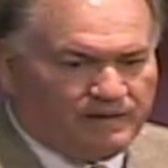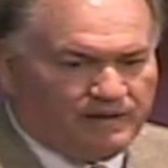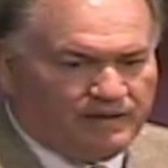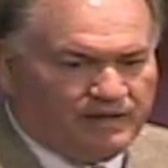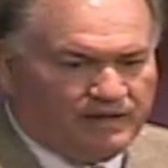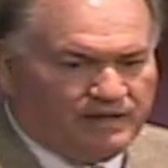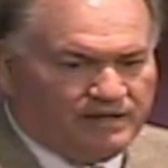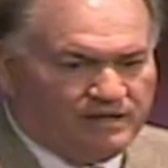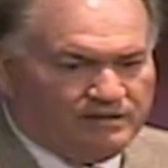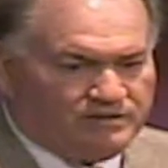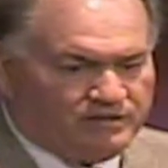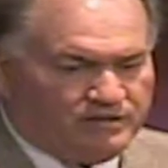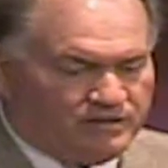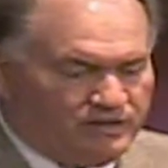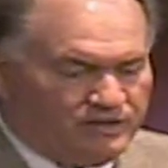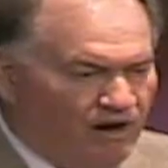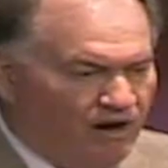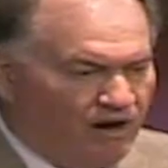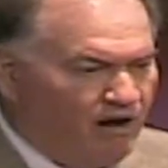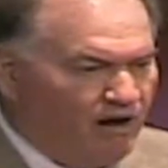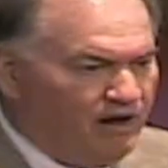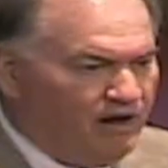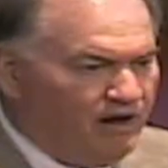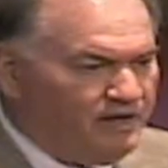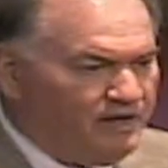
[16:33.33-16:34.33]
is a
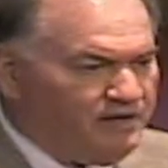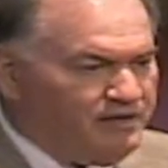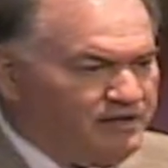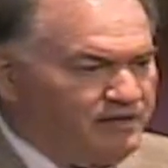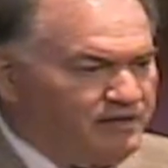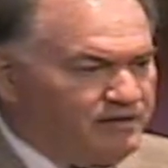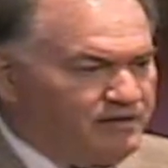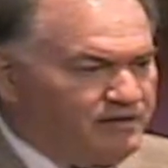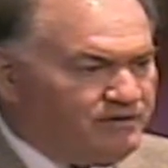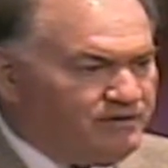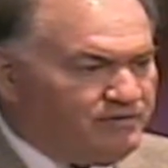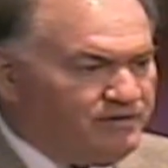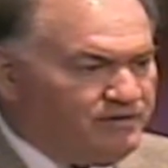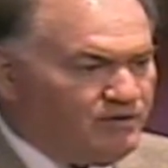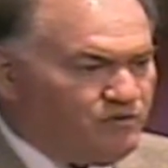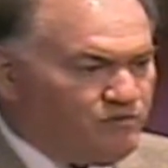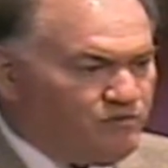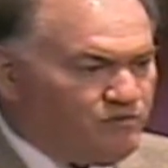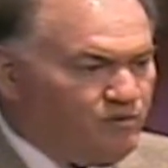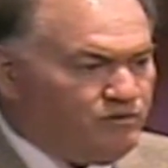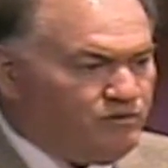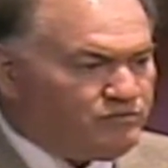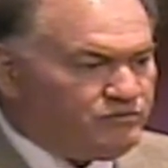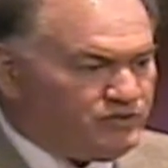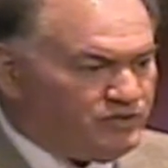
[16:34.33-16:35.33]
God that
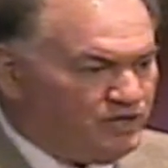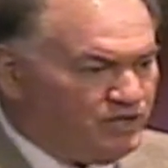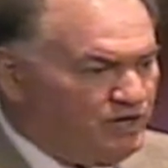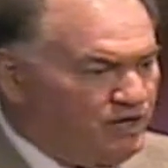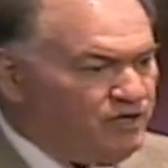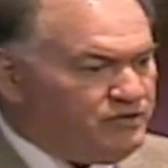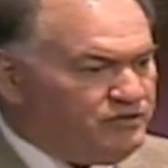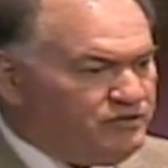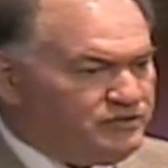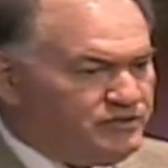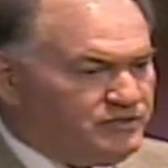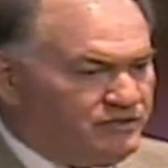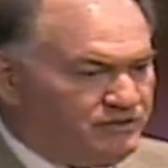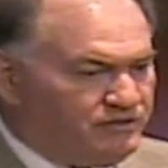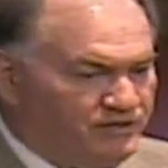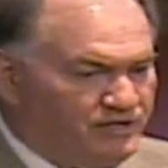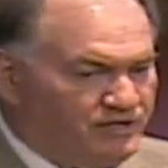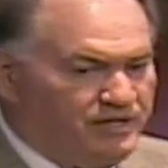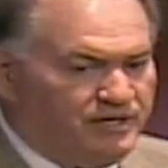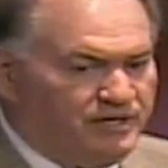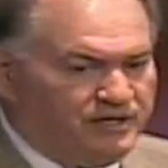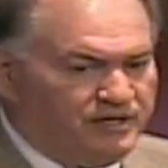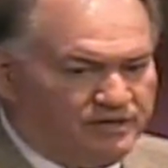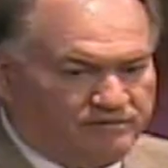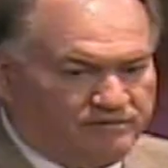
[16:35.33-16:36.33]
wants us to
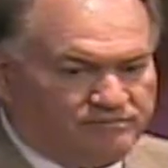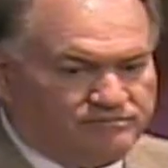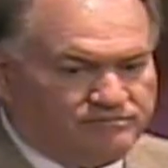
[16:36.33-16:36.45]
think.